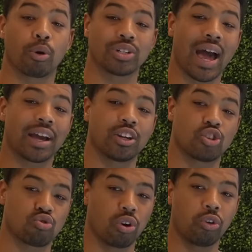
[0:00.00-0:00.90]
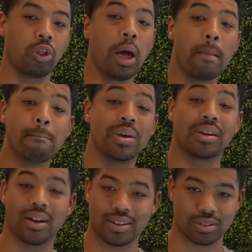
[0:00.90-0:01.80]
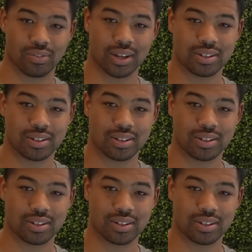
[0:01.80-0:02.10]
protagonist's struggle because of